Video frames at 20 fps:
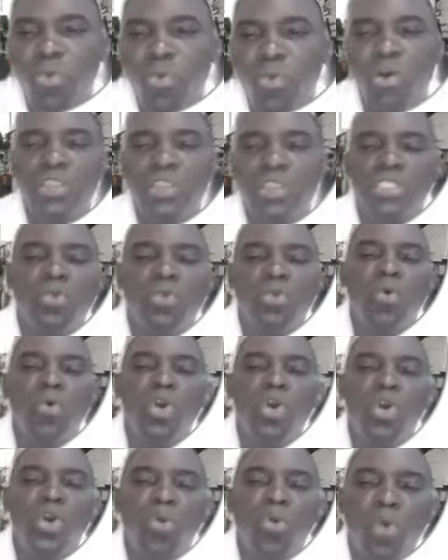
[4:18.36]
want a
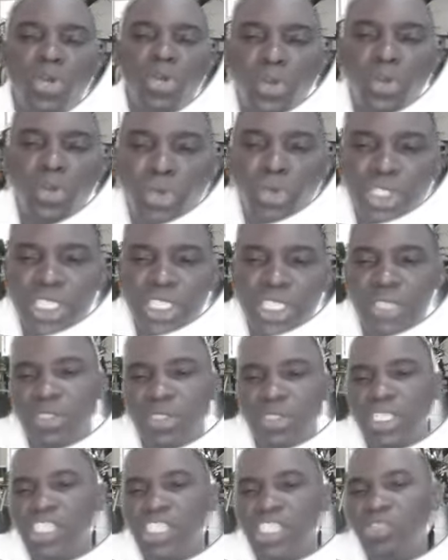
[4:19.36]
one-on-one
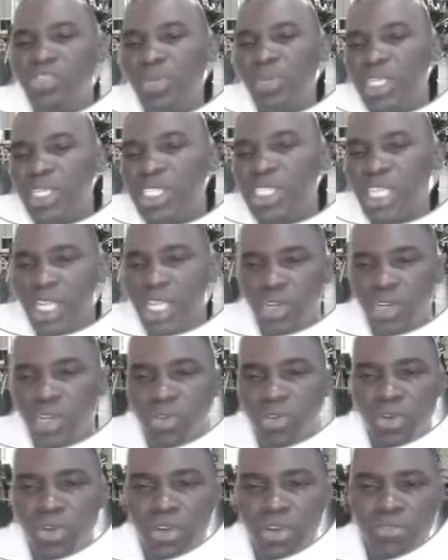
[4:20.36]
coaching on this, please
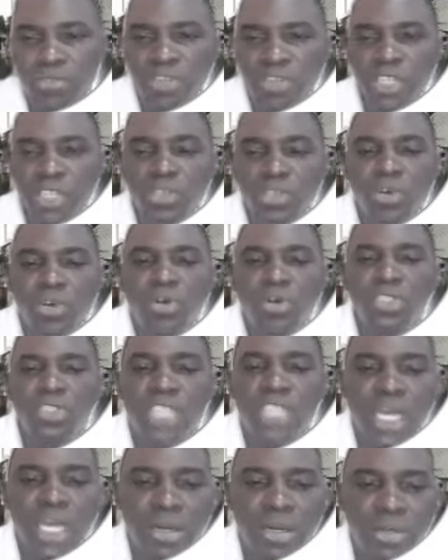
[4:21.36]
do not fail to
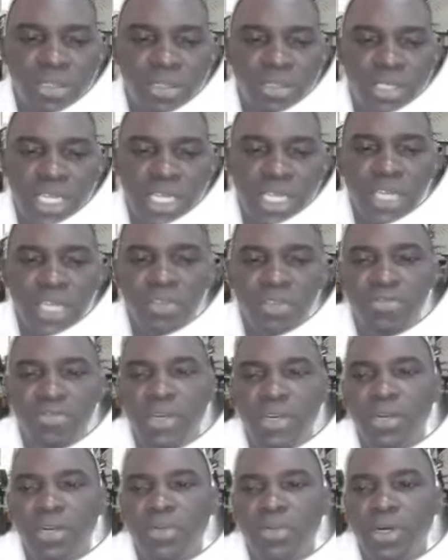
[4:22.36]
contact us. Thank
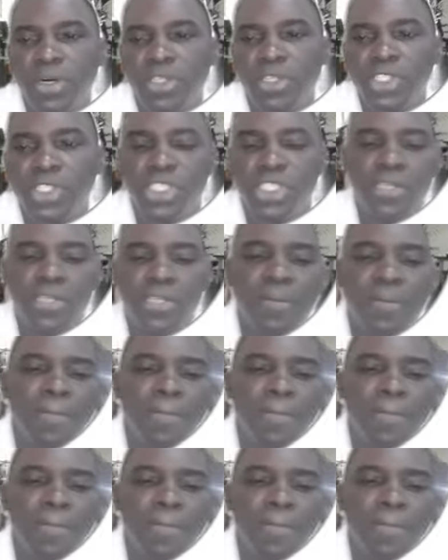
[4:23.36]
you very much.